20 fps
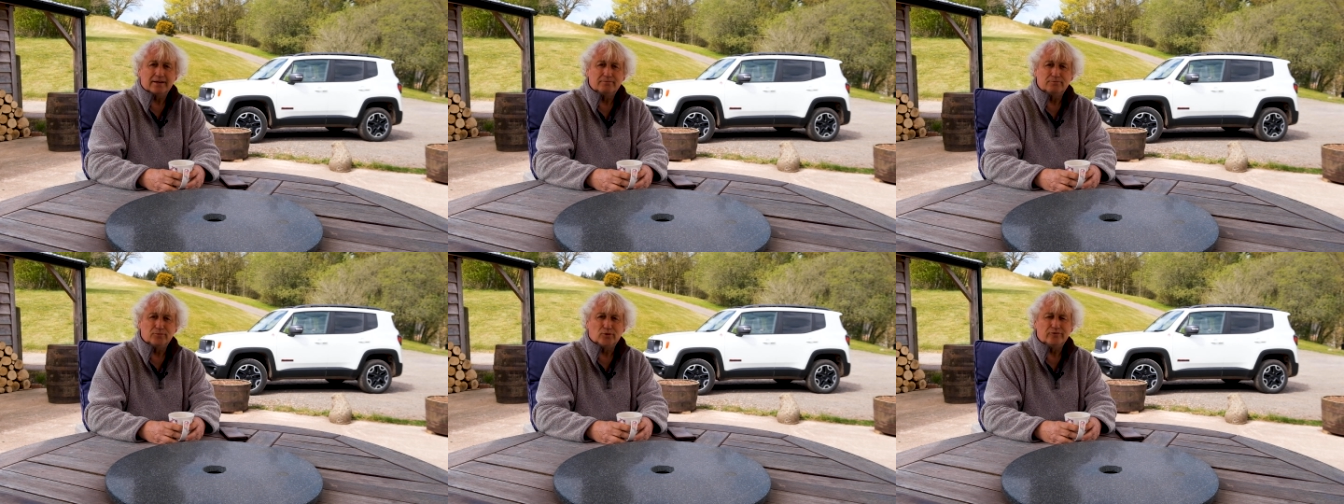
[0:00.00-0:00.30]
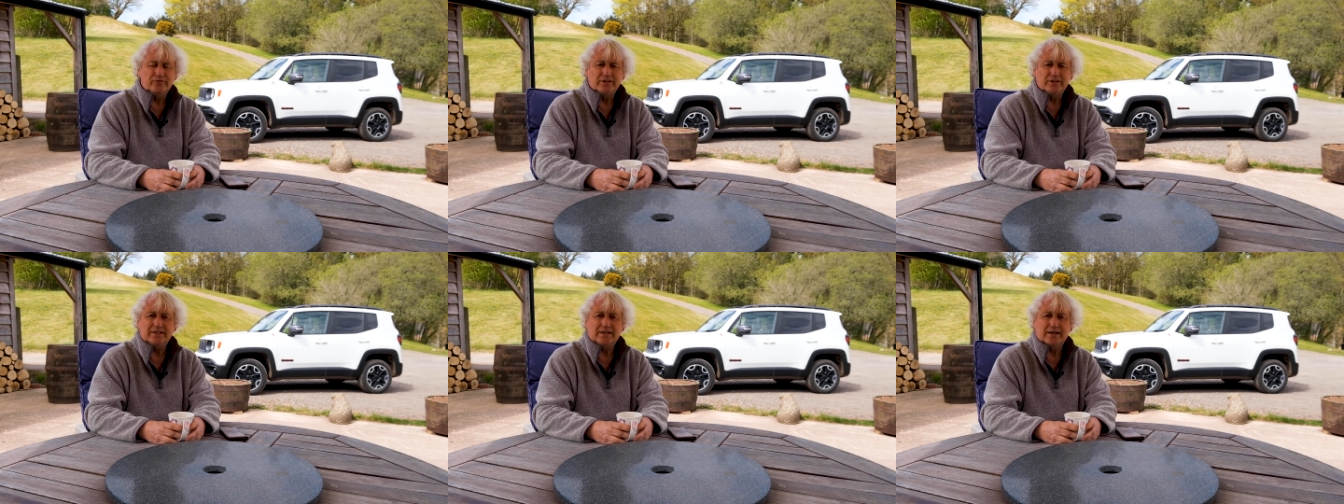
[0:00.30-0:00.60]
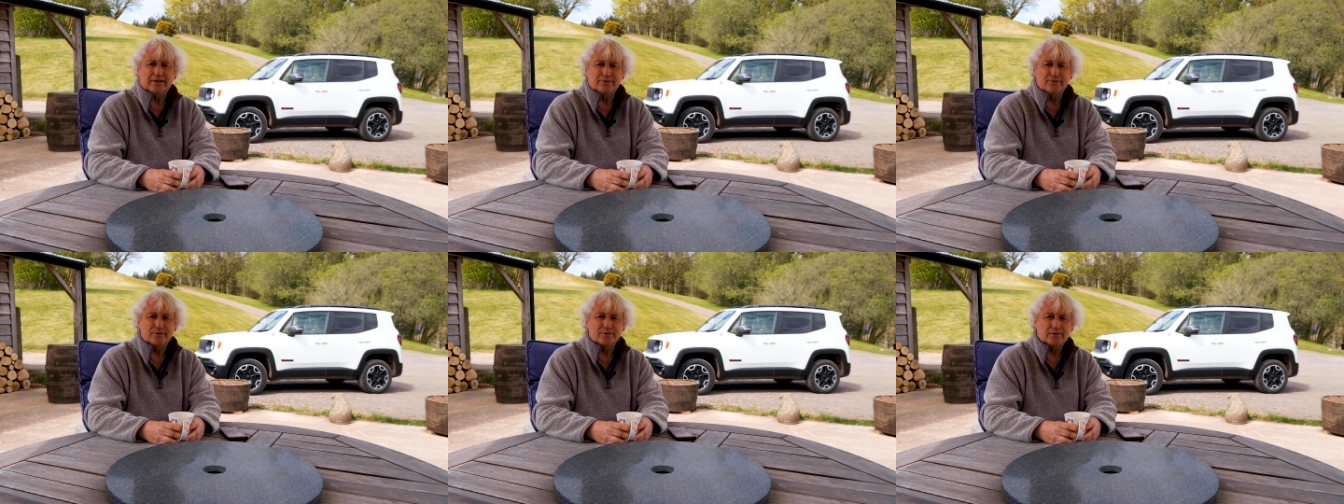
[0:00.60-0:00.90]
More
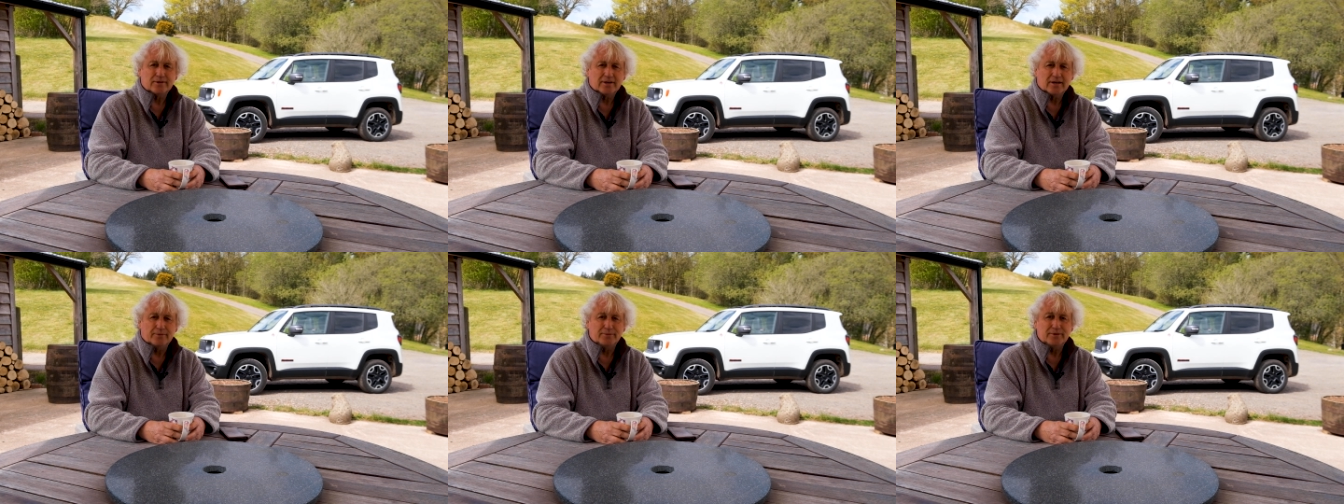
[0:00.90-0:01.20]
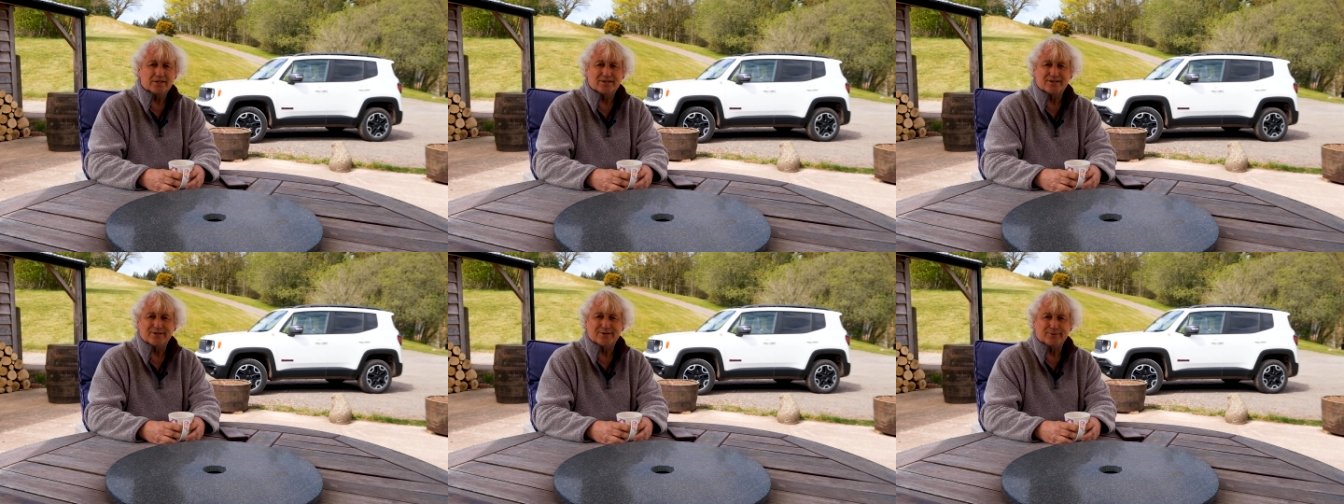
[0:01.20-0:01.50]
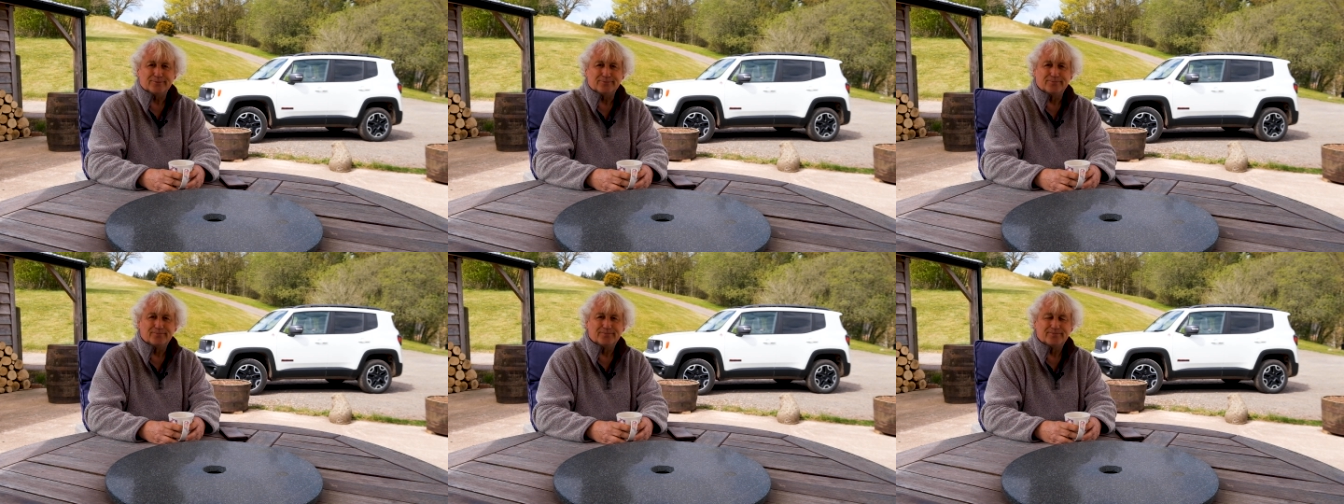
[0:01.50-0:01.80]
videos coming soon.
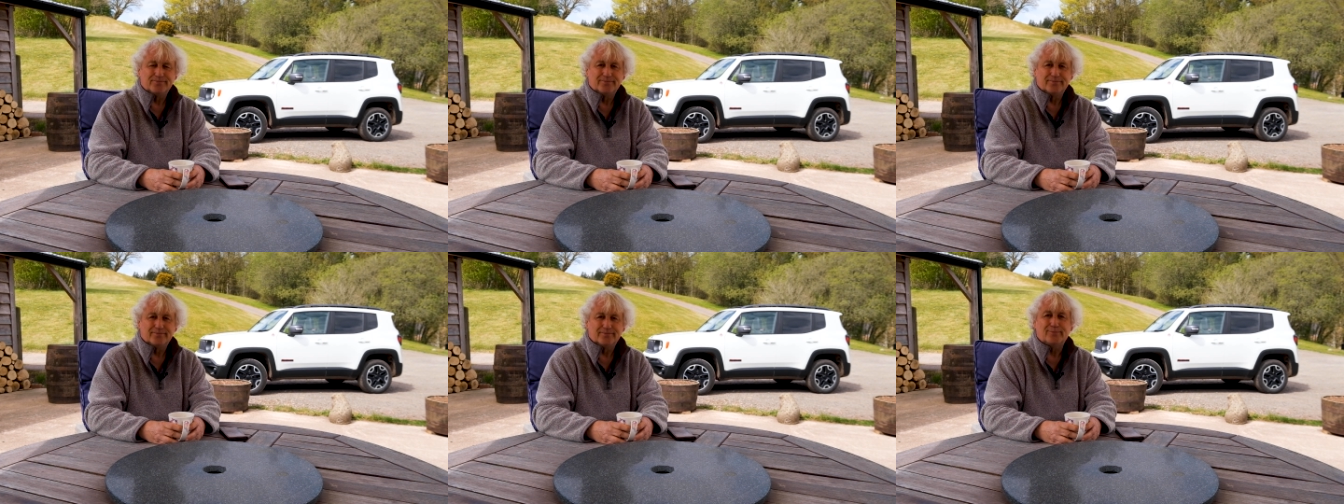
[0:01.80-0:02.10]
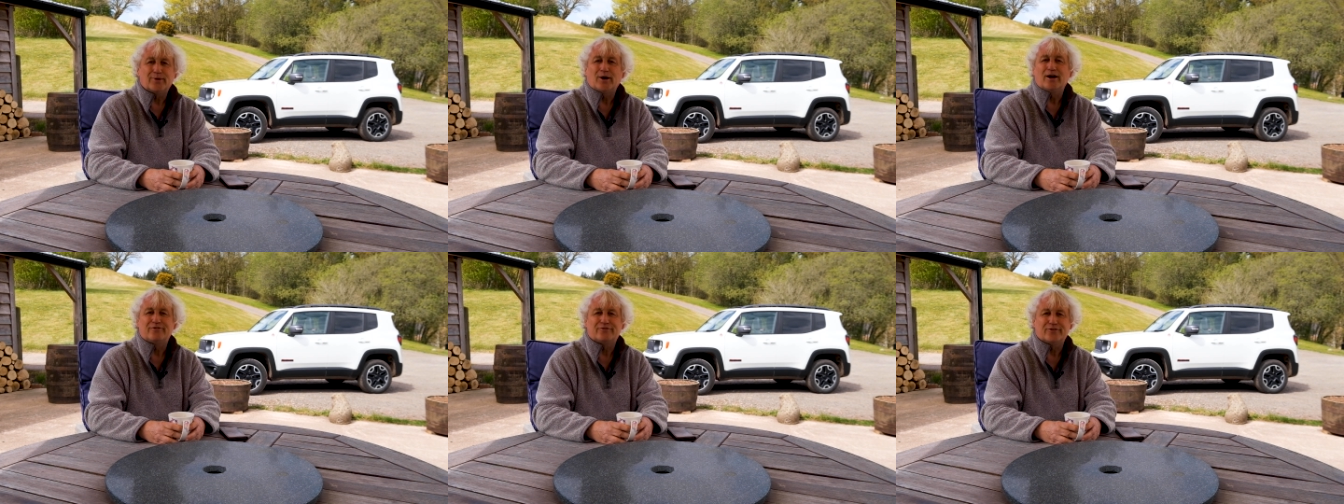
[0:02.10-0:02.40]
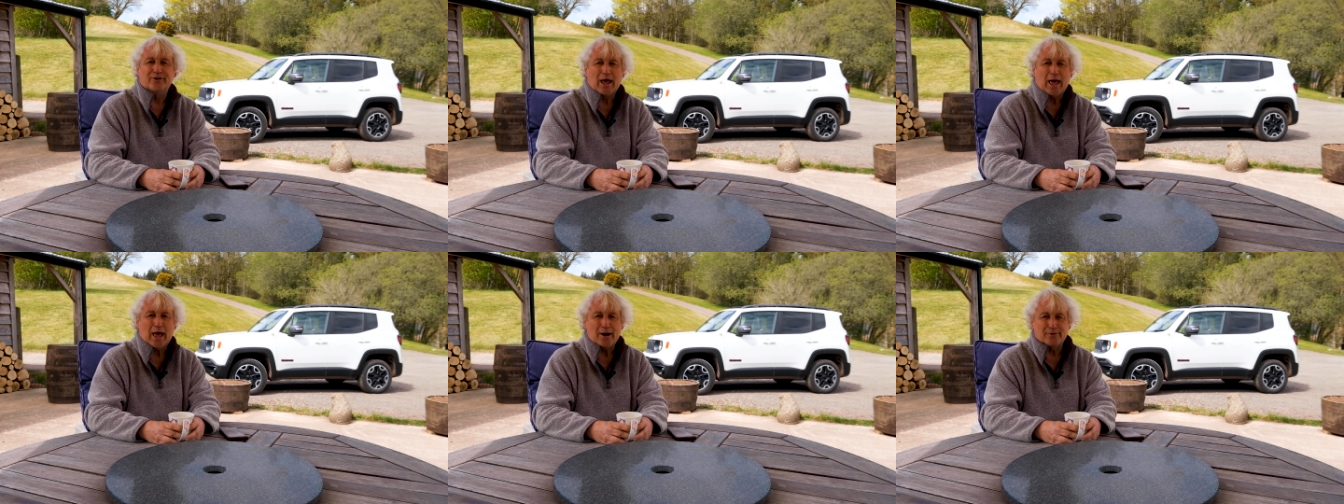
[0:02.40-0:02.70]
Bye
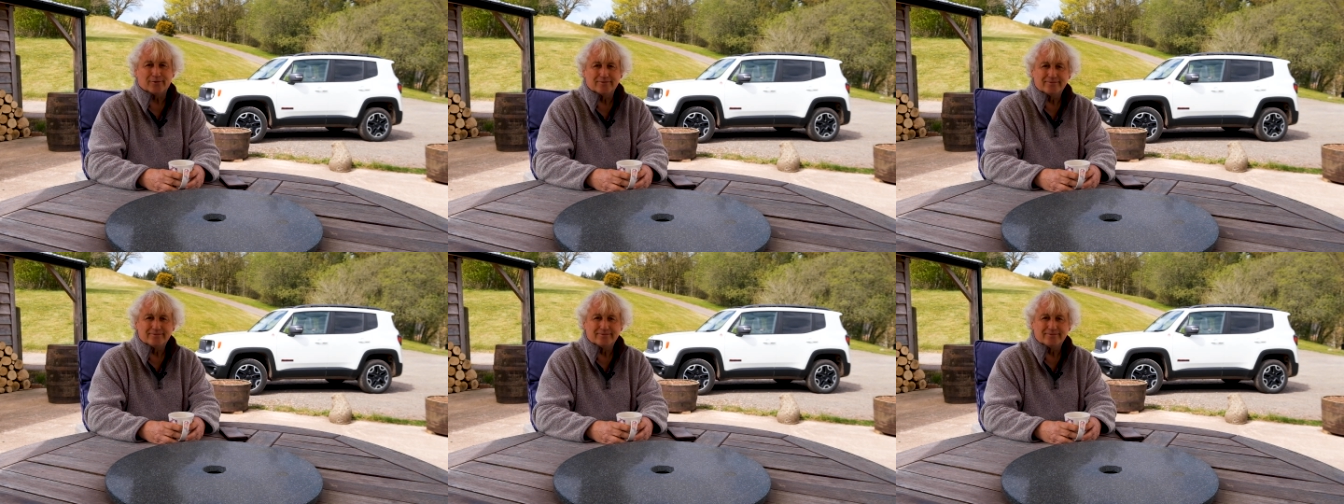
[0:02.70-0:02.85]
for now.